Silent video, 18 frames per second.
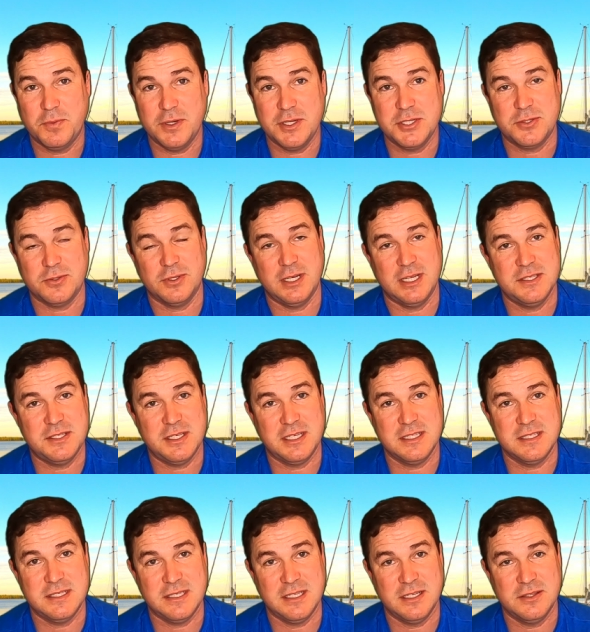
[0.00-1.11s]
pretty short, as you
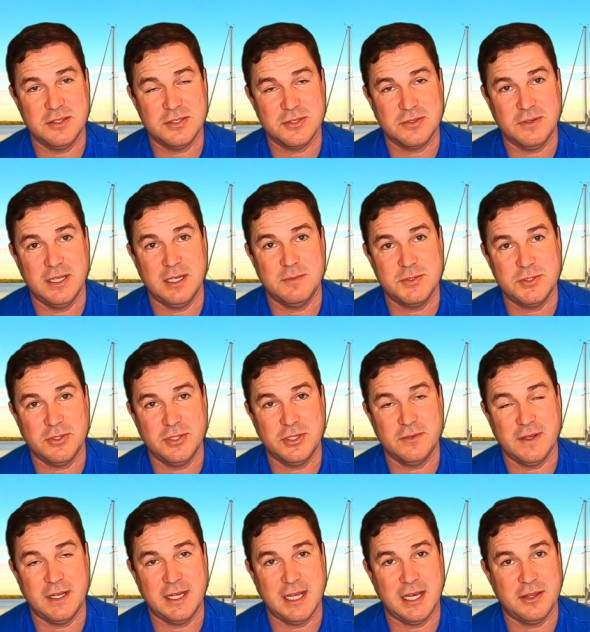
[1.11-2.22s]
can see on the screen I'm showing you
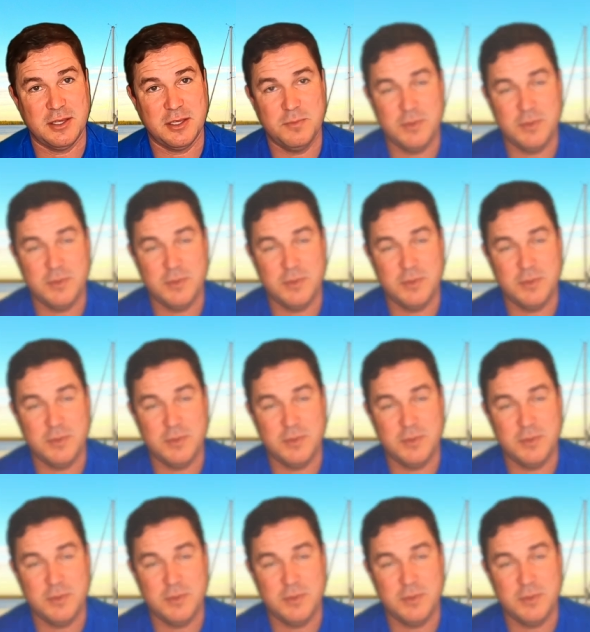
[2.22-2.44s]
right now. The